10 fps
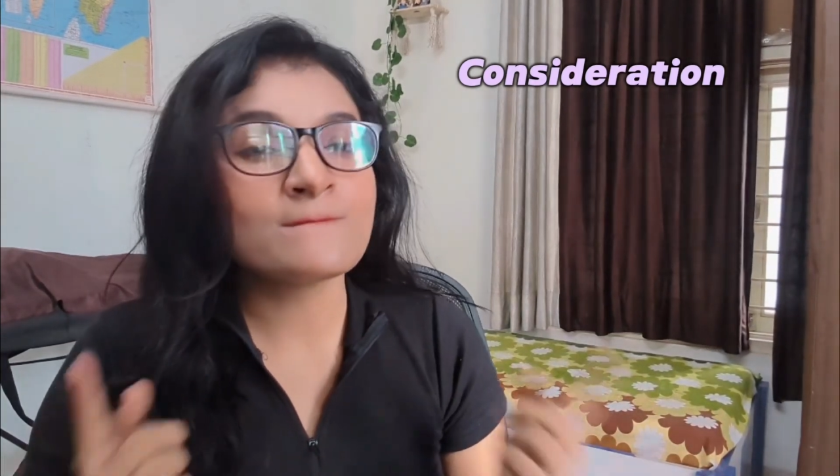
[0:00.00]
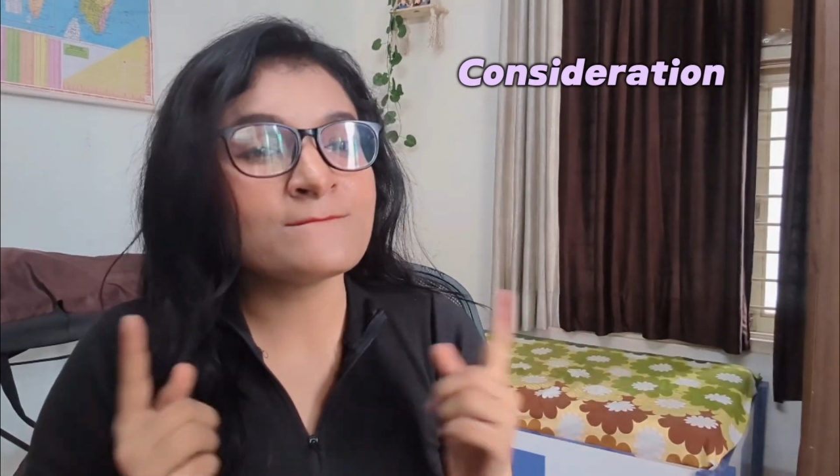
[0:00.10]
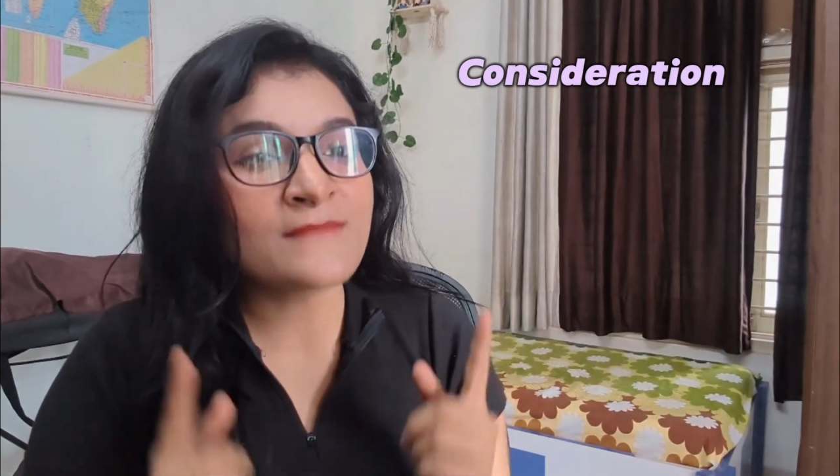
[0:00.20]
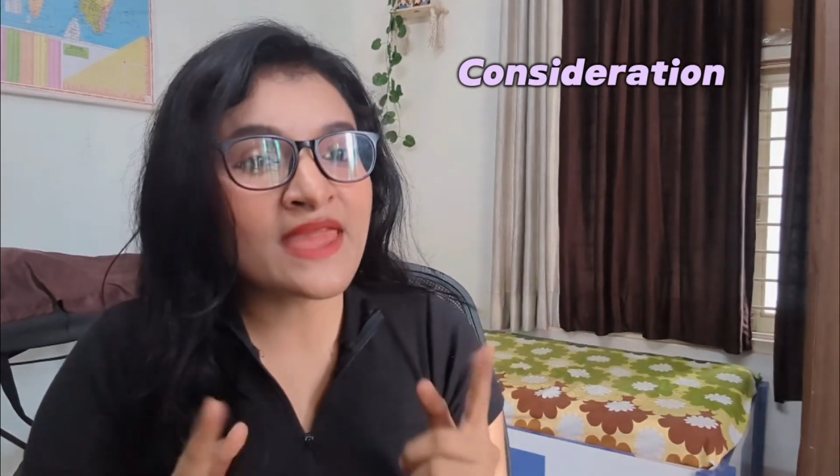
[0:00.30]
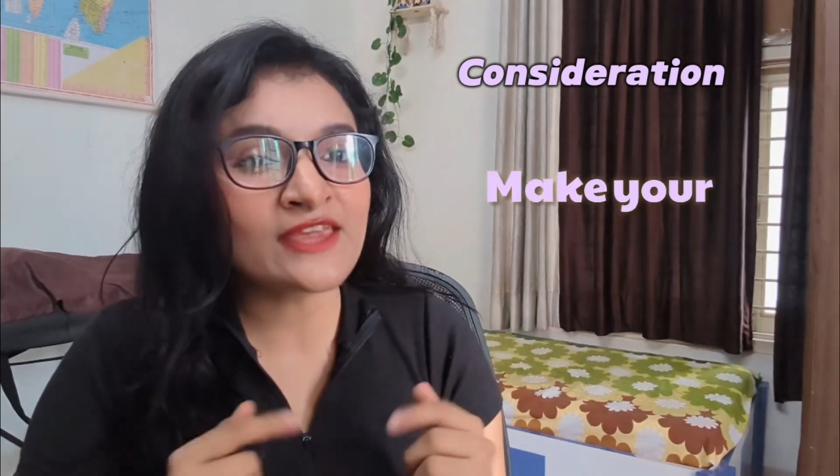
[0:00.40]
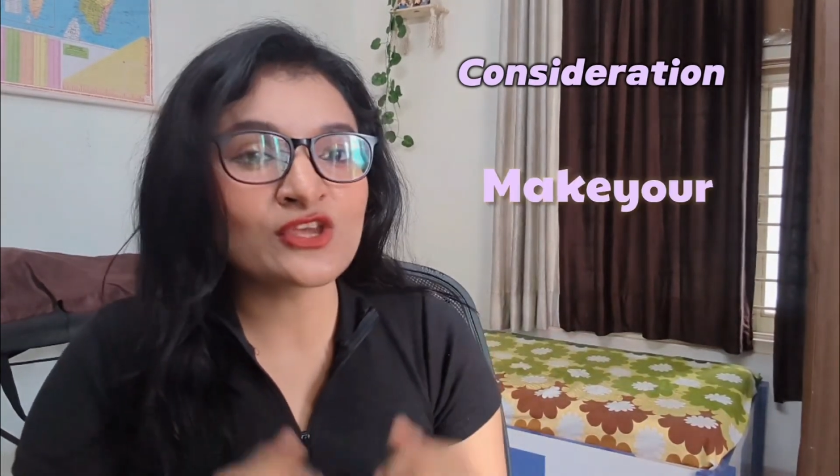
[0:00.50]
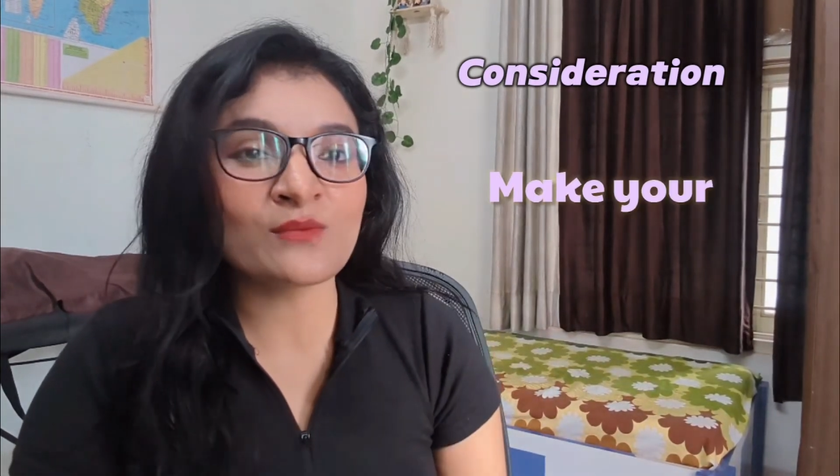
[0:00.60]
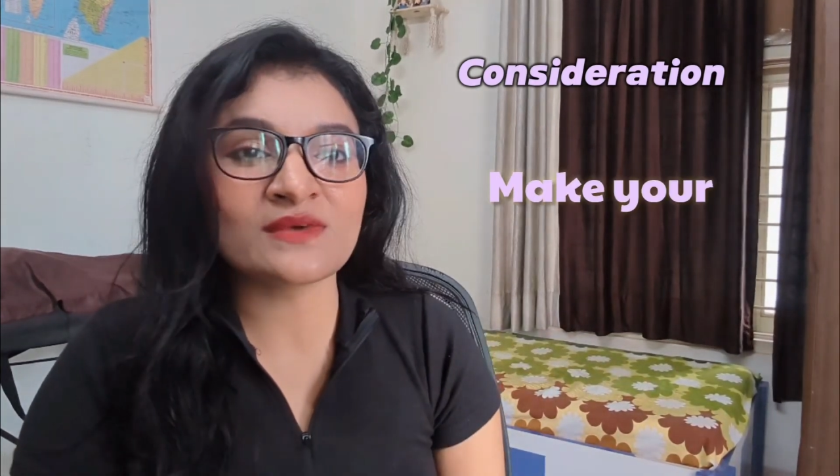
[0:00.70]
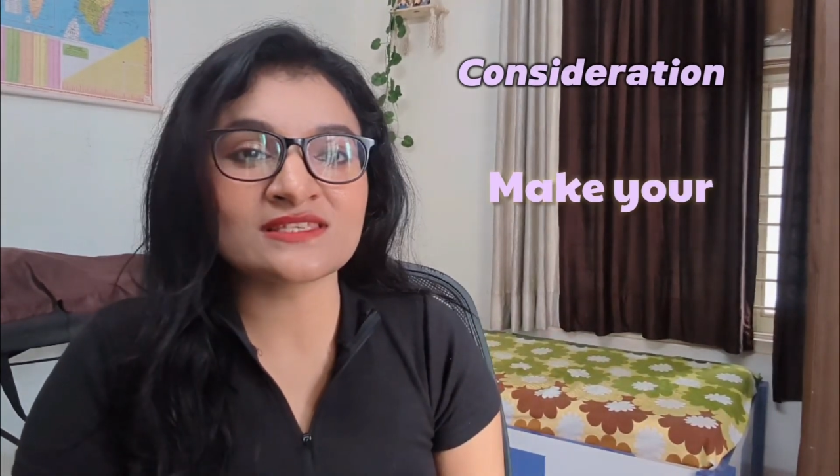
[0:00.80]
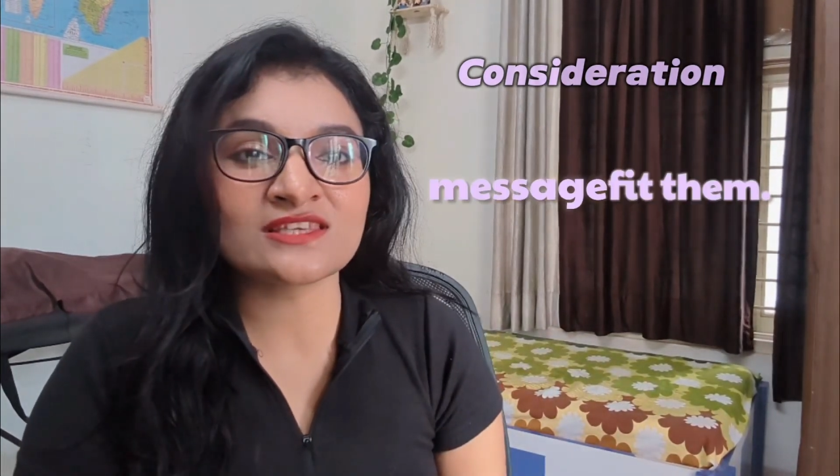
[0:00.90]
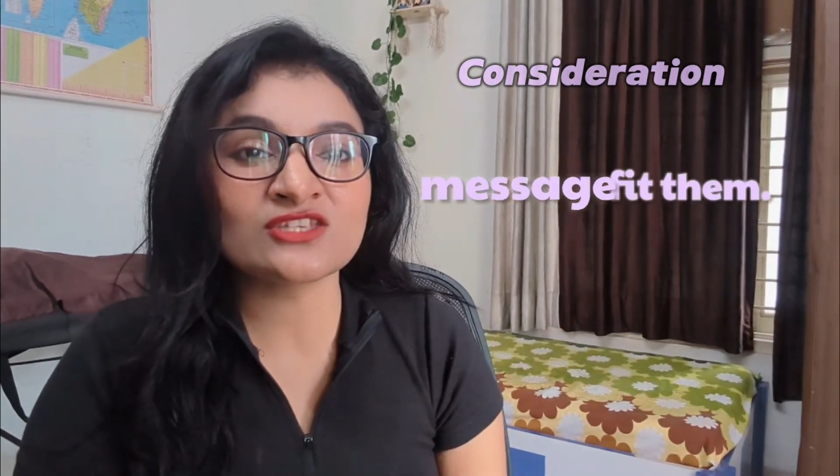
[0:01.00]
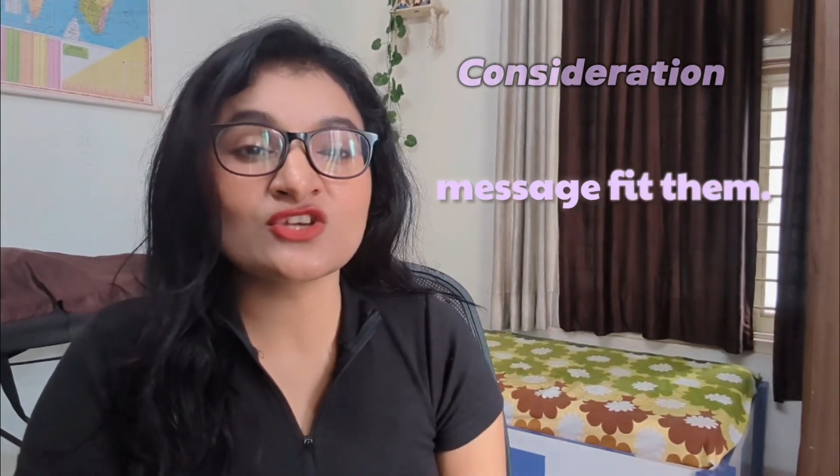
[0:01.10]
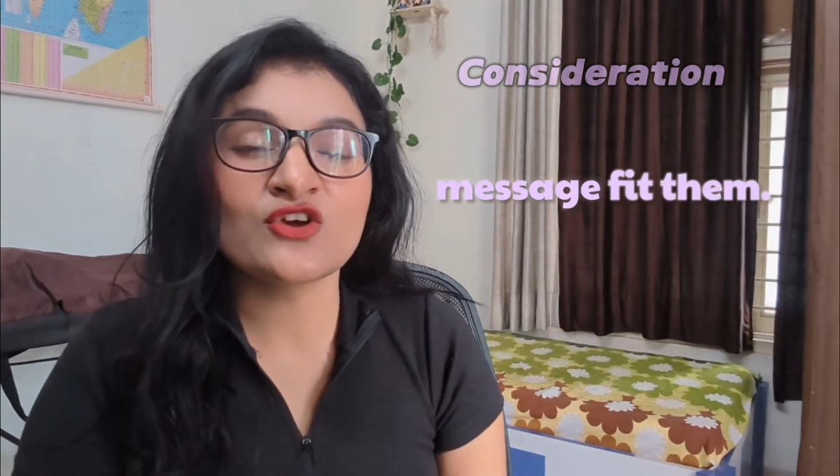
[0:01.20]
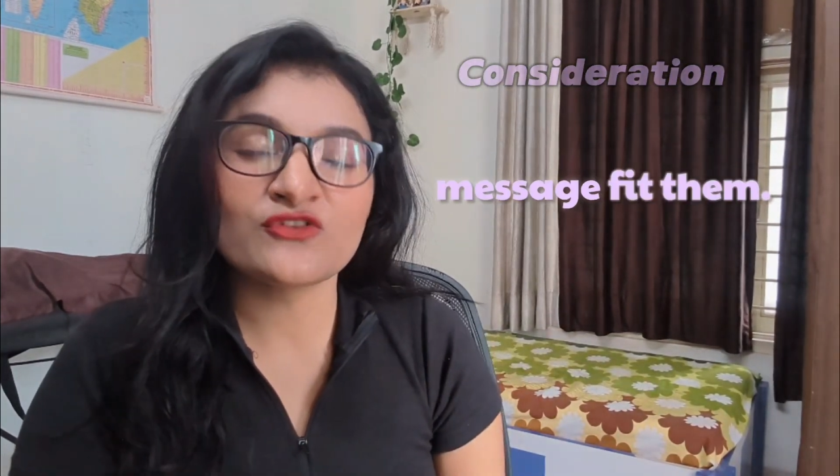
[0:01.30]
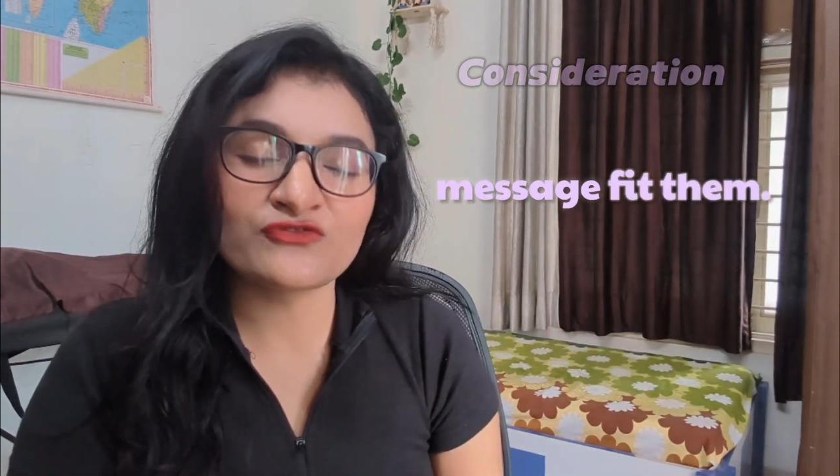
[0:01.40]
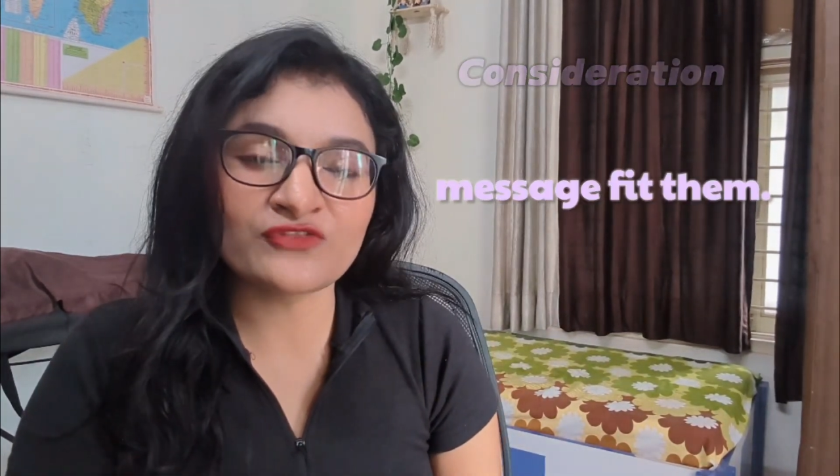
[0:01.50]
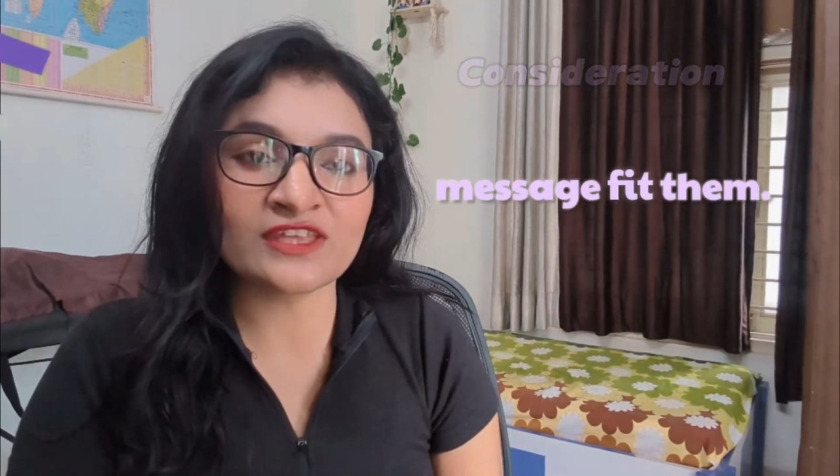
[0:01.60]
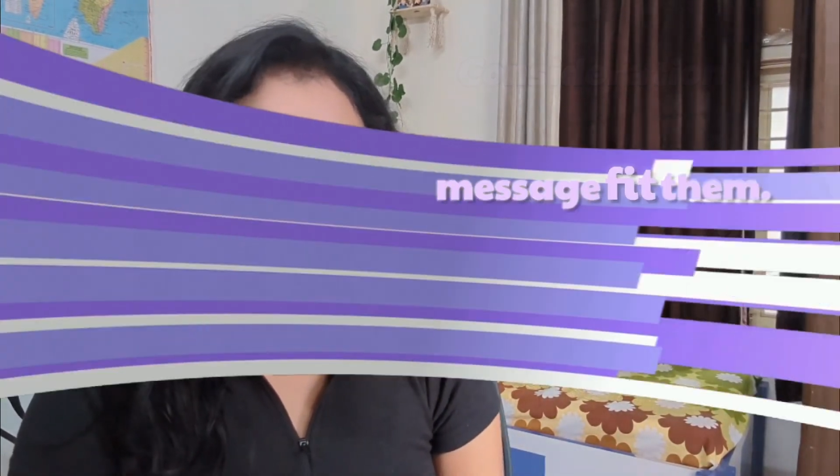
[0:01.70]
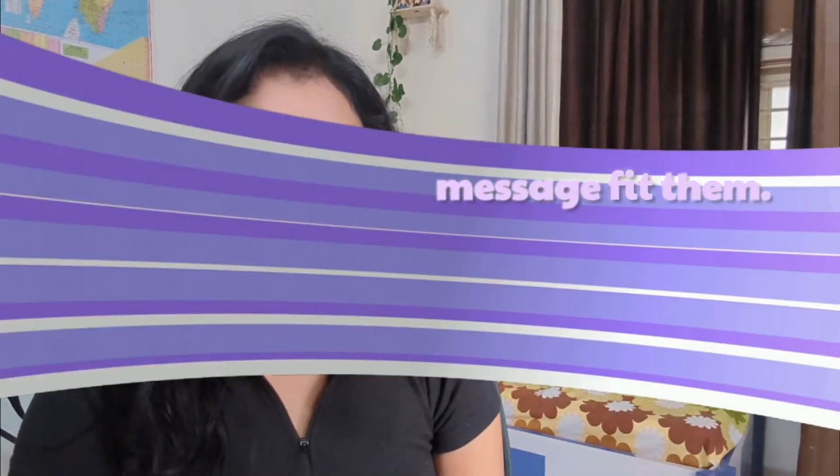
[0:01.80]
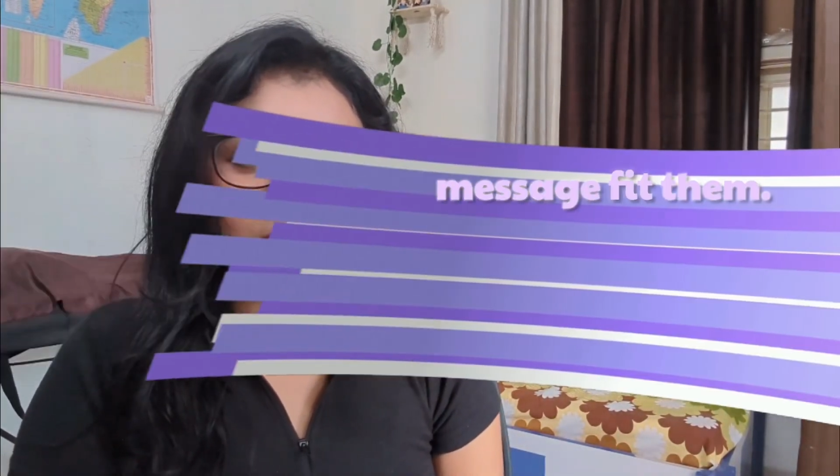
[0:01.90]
Make your message fit